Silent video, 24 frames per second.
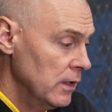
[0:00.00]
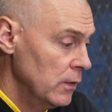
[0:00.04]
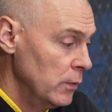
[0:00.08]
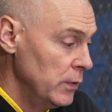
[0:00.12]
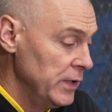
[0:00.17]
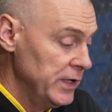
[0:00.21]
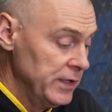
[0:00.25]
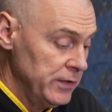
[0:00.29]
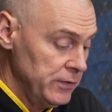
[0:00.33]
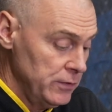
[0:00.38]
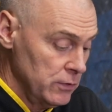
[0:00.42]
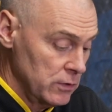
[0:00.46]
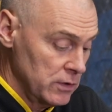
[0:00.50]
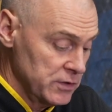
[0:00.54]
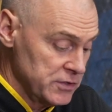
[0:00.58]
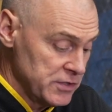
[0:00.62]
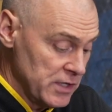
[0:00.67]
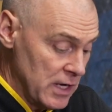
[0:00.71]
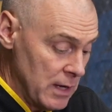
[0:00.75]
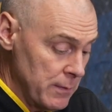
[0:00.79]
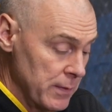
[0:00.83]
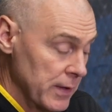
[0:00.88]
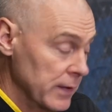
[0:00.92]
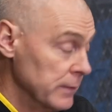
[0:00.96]
know, we didn't do a good
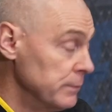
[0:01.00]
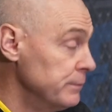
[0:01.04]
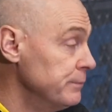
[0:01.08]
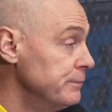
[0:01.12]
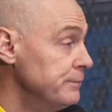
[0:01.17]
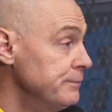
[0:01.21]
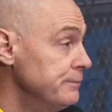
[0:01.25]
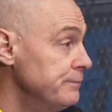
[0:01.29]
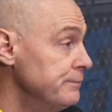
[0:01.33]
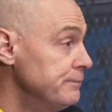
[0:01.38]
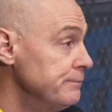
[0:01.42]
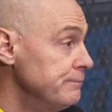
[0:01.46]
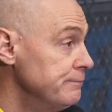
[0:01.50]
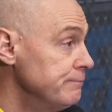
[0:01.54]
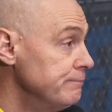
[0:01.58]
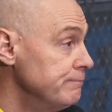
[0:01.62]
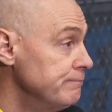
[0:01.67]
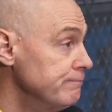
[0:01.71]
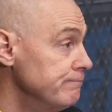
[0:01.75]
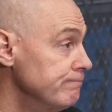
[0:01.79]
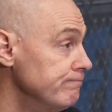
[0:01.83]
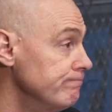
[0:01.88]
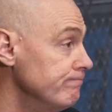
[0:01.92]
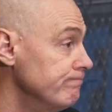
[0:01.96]
job on him.
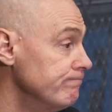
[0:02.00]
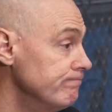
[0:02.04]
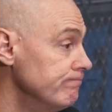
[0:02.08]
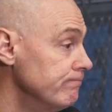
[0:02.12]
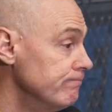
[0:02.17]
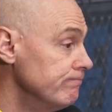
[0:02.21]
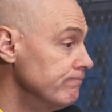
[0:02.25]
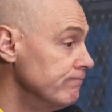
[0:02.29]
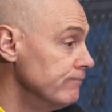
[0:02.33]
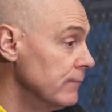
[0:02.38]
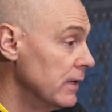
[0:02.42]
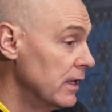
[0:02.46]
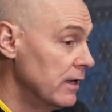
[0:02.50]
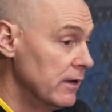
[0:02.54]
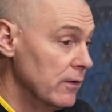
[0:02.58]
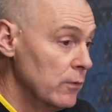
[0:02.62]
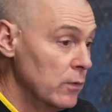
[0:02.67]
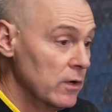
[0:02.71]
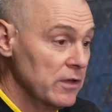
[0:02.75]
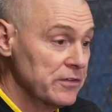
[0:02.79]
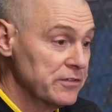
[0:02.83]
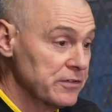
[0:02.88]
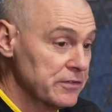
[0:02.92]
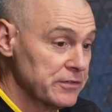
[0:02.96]
I don't know
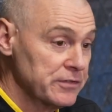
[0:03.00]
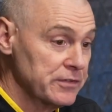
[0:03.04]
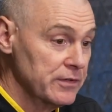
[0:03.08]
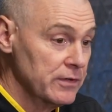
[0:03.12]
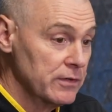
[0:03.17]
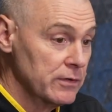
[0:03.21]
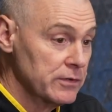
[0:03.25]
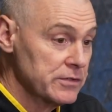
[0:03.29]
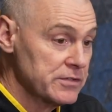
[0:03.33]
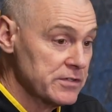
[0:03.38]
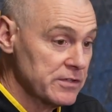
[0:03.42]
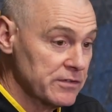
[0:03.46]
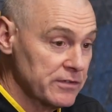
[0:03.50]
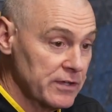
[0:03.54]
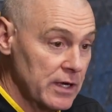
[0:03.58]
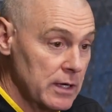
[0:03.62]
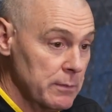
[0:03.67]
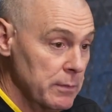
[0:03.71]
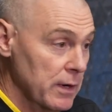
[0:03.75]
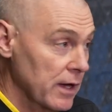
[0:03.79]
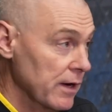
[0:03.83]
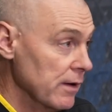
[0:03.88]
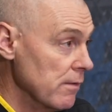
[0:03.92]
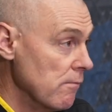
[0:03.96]
what else there's to say
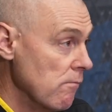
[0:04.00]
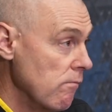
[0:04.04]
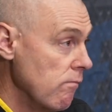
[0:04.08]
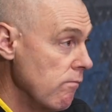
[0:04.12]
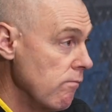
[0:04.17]
about it.